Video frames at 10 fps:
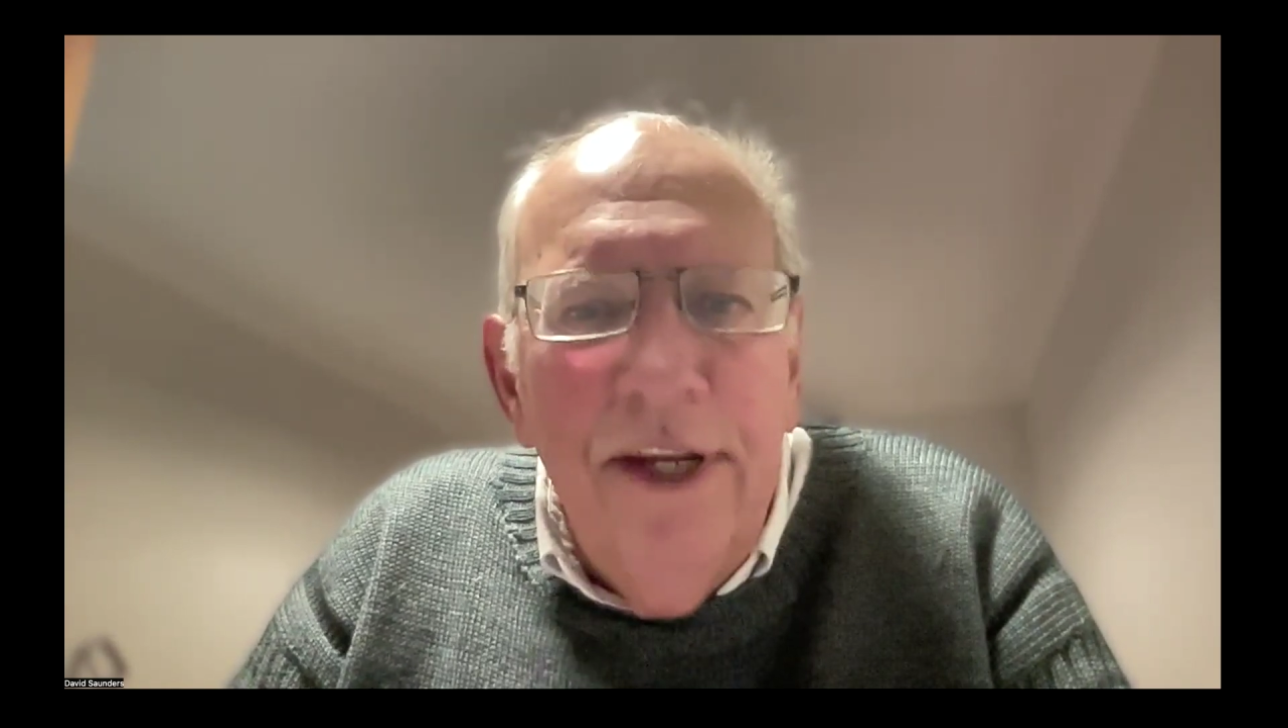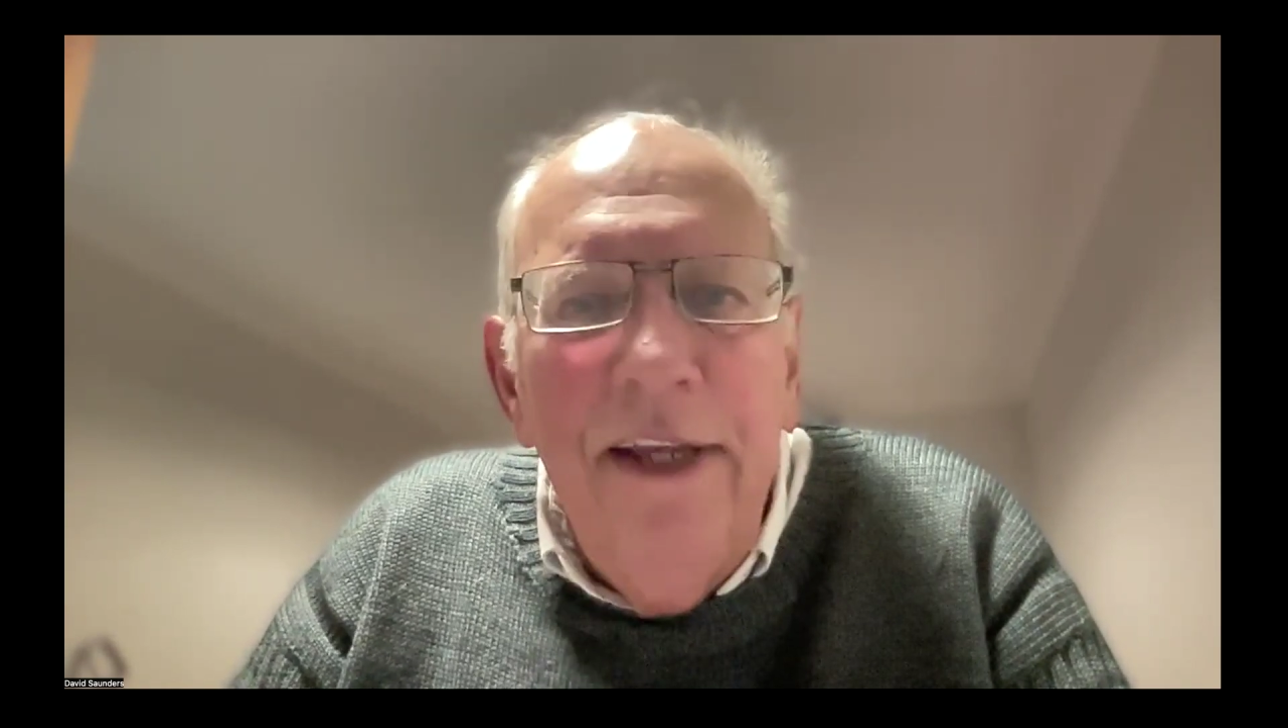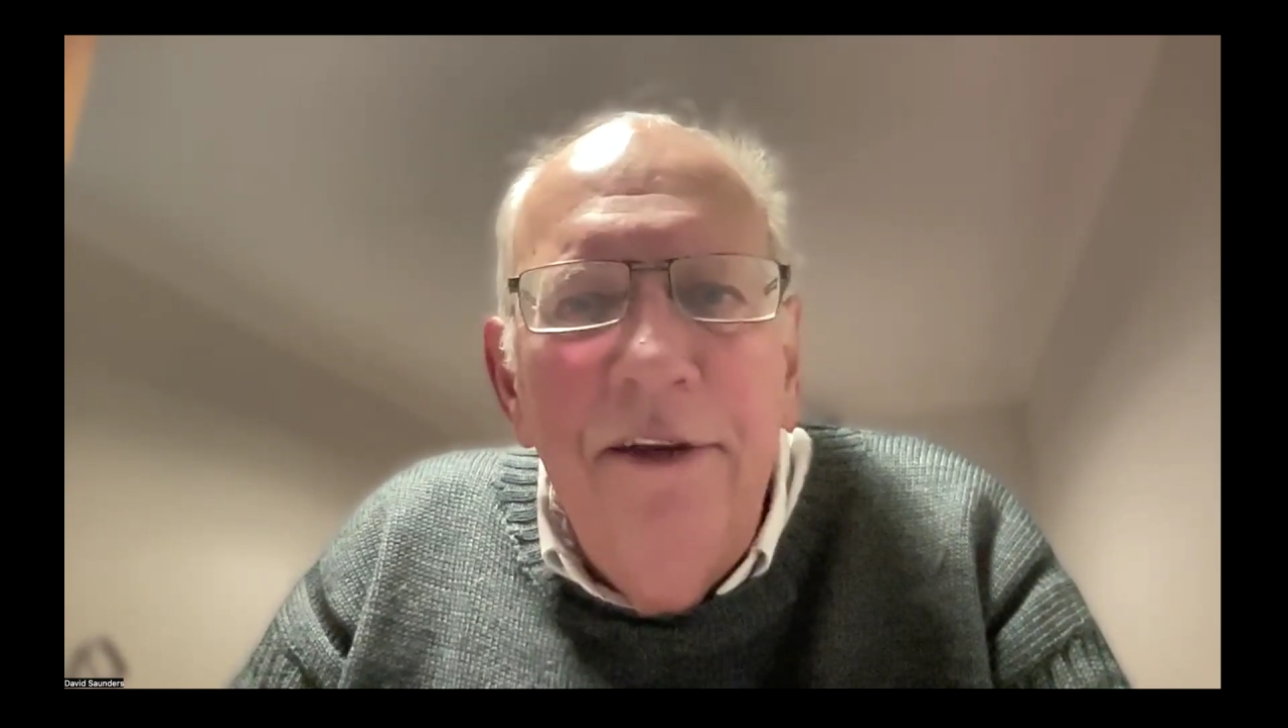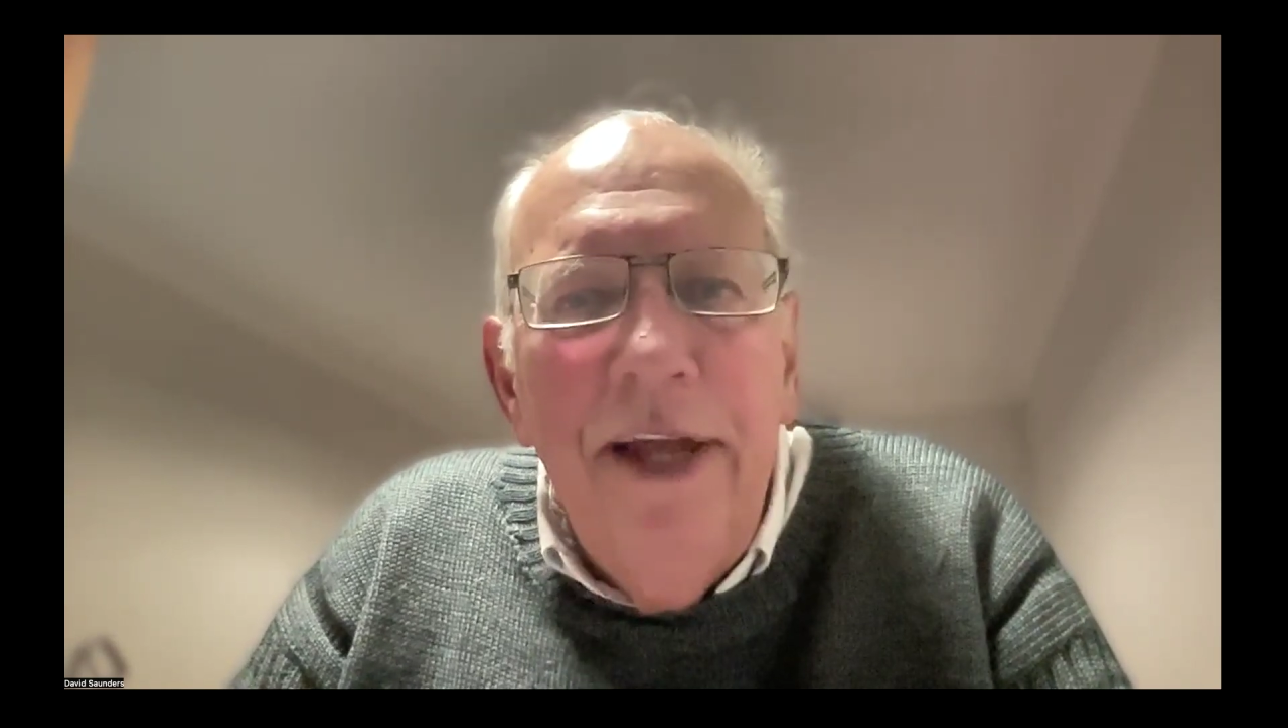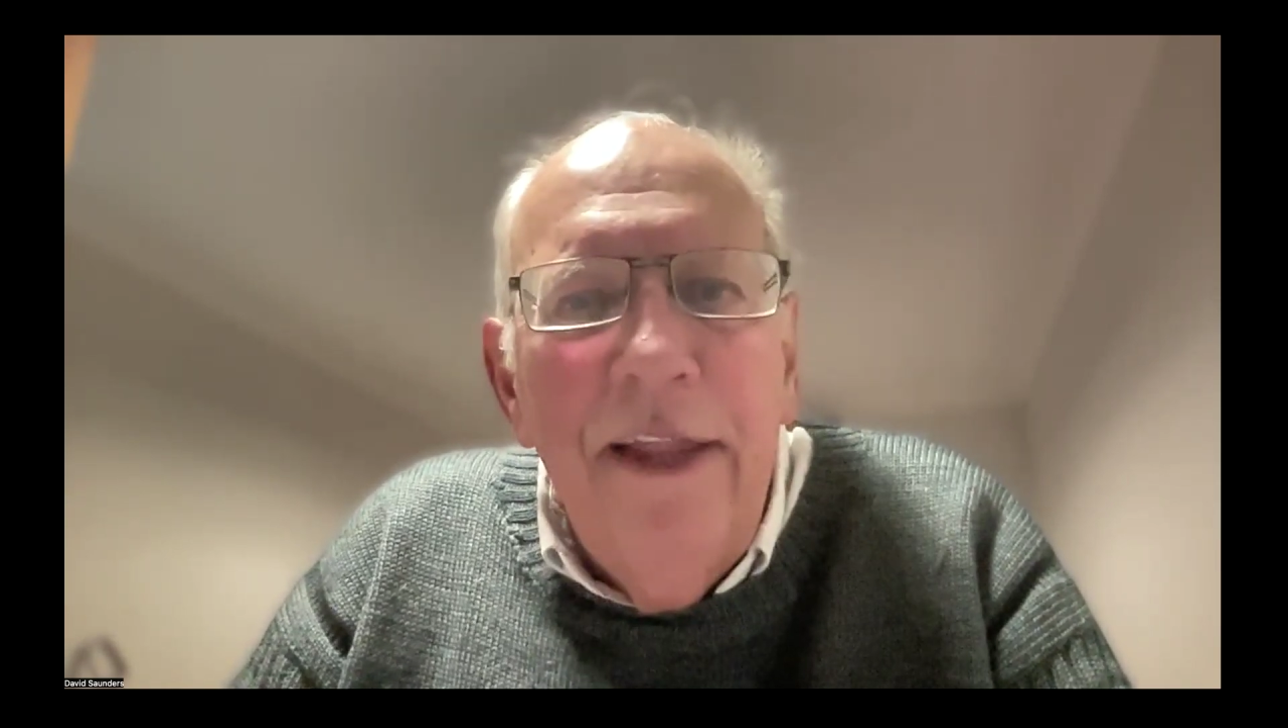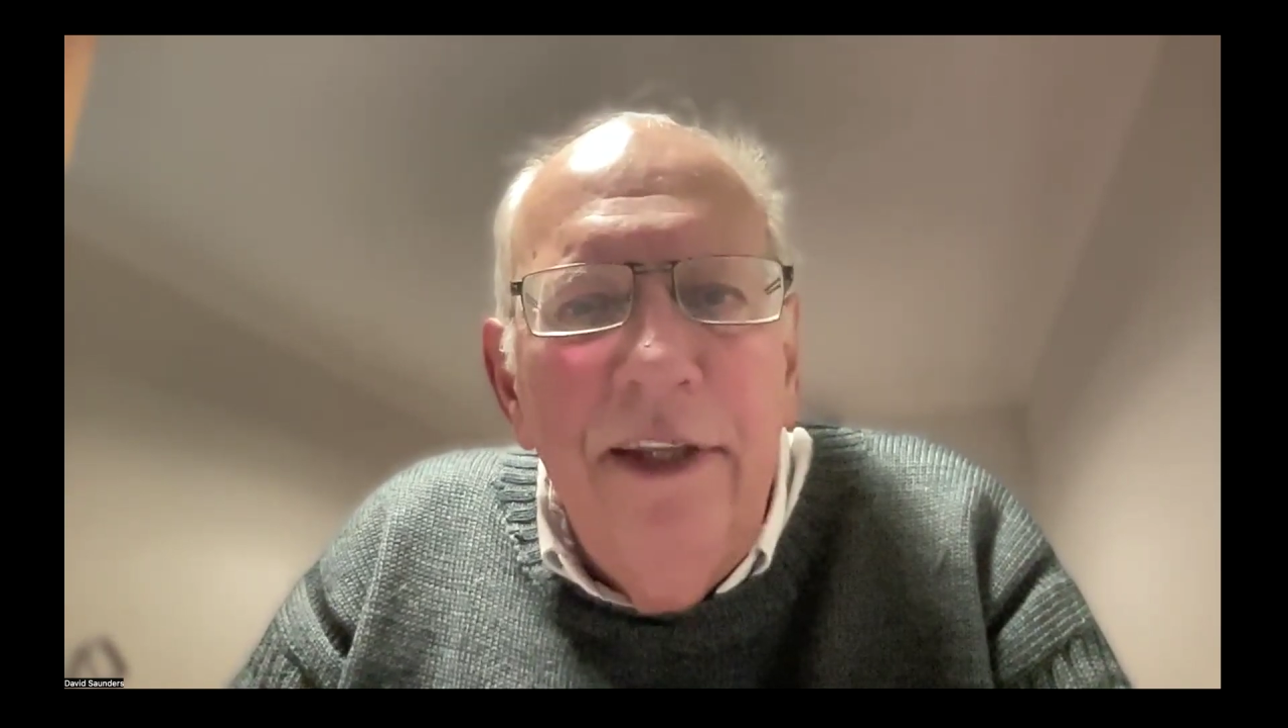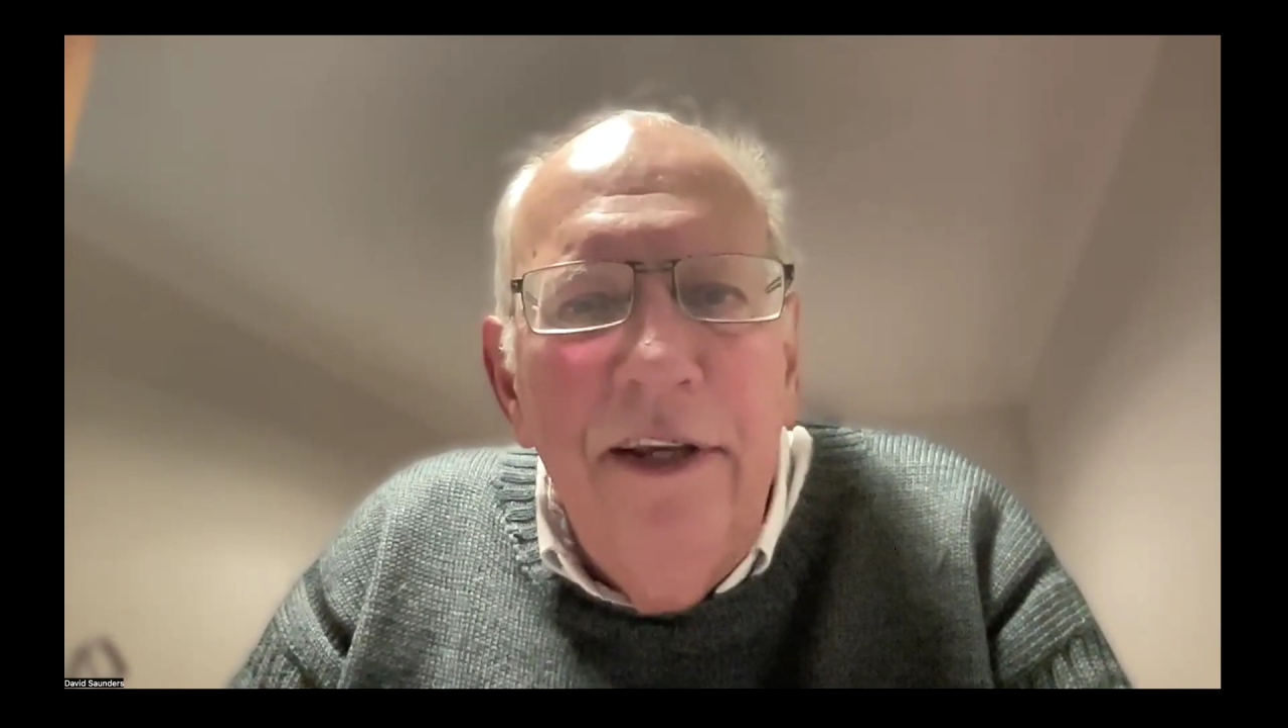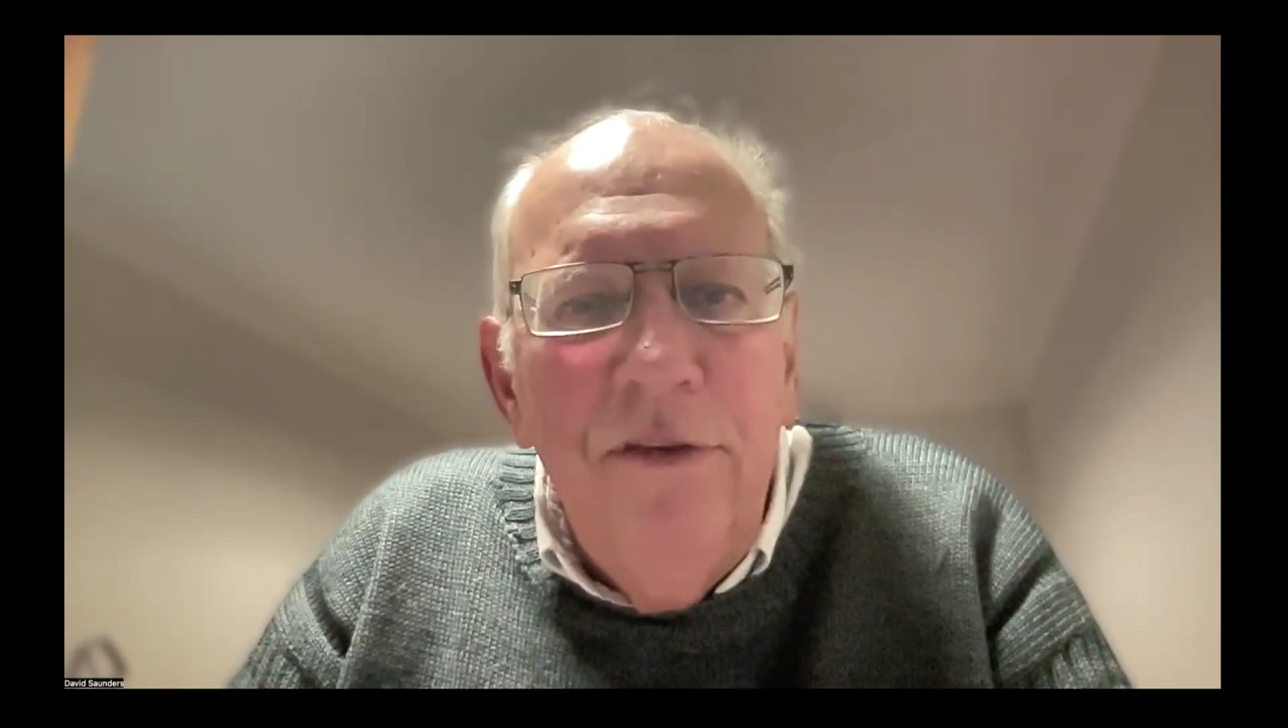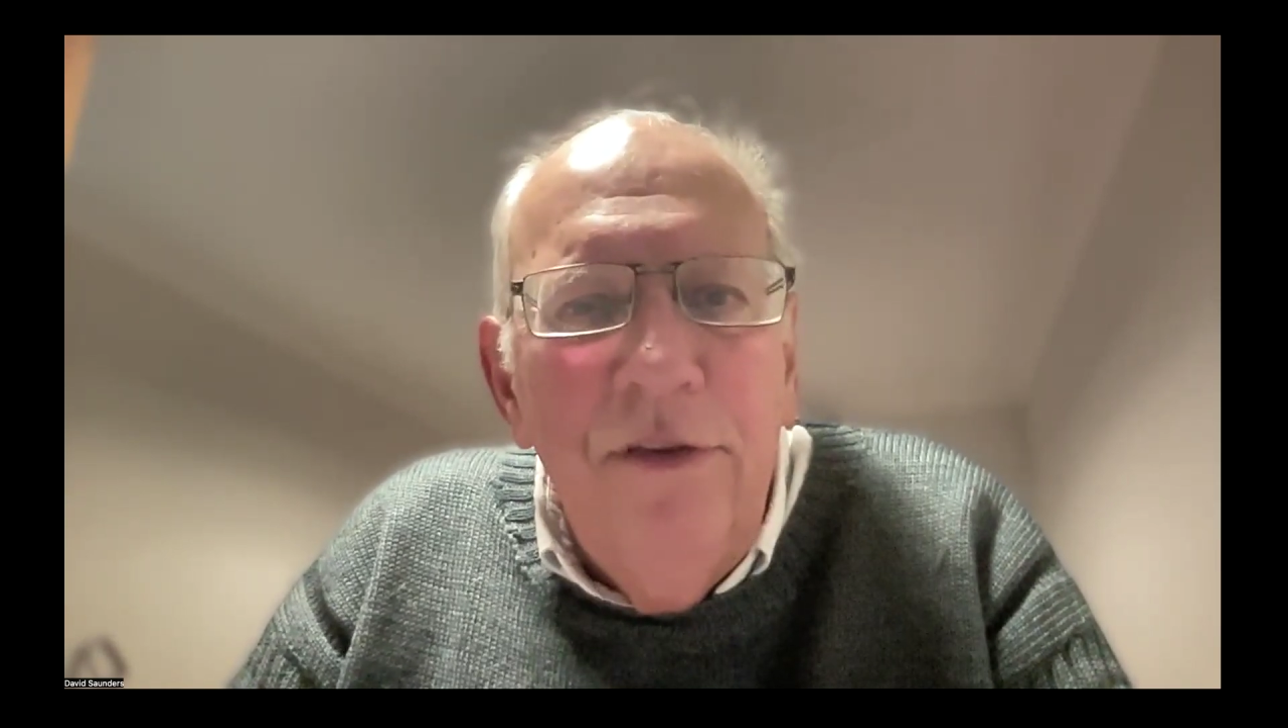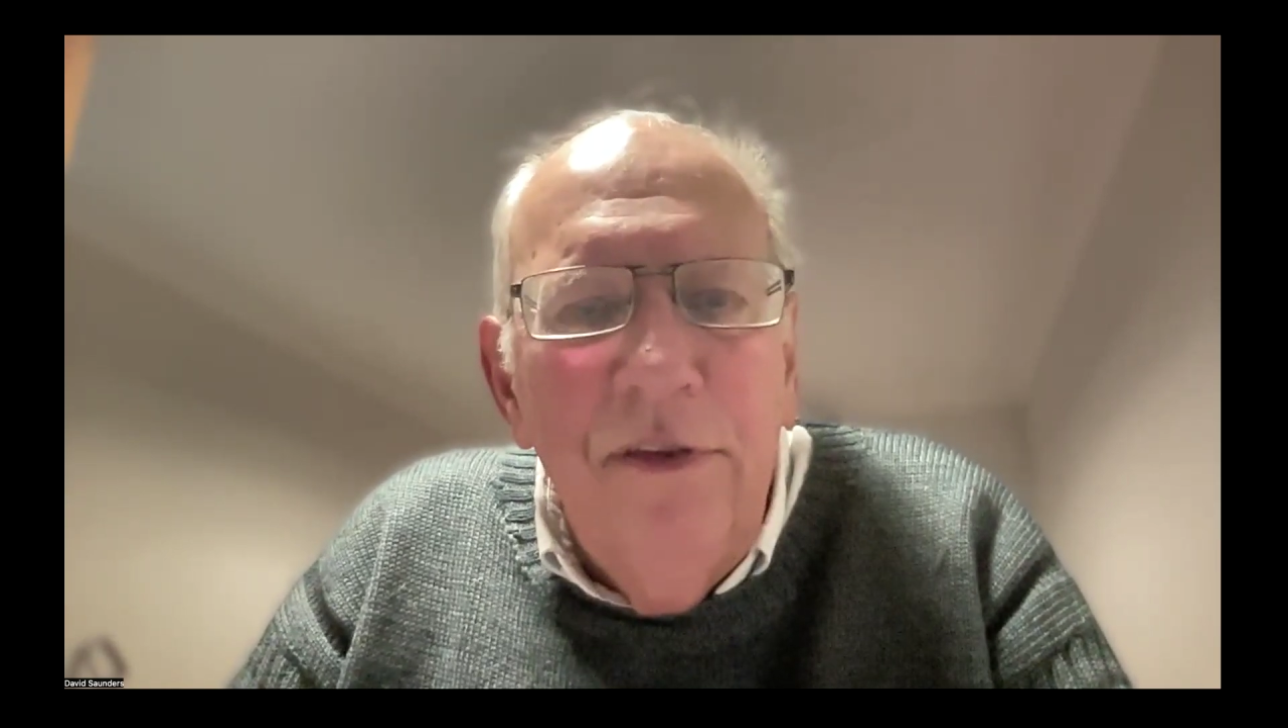you get the
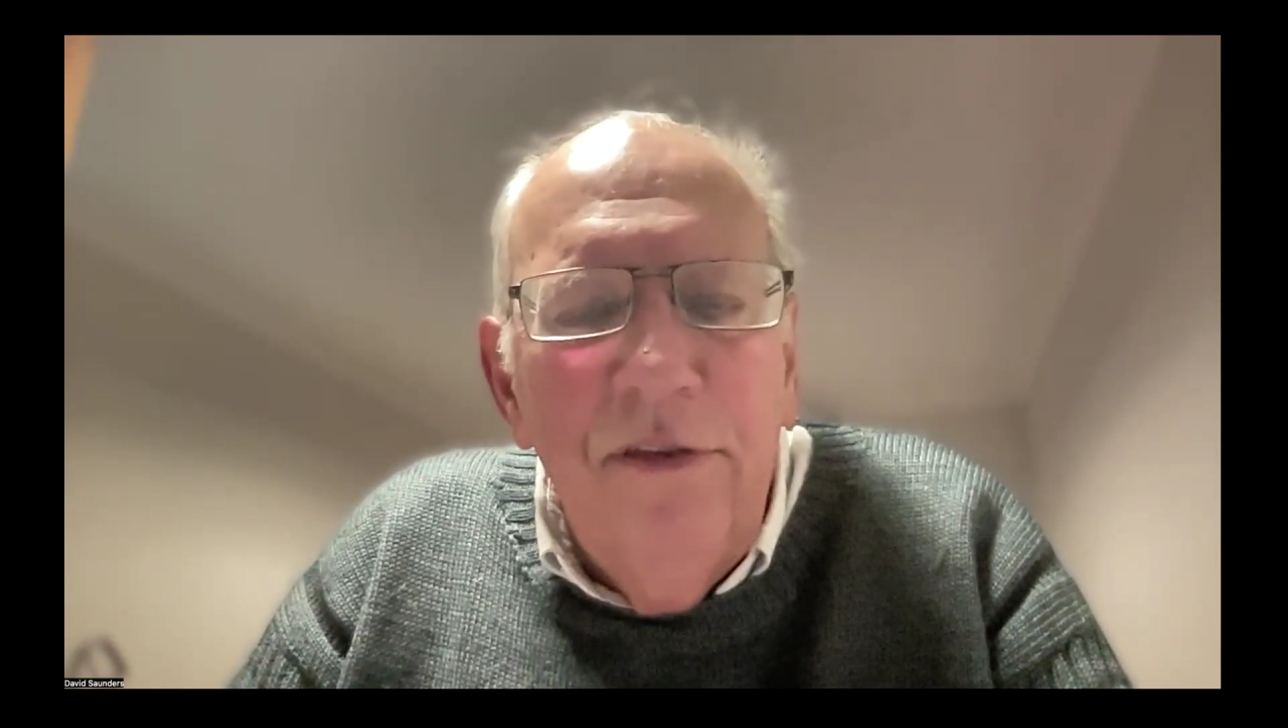use of the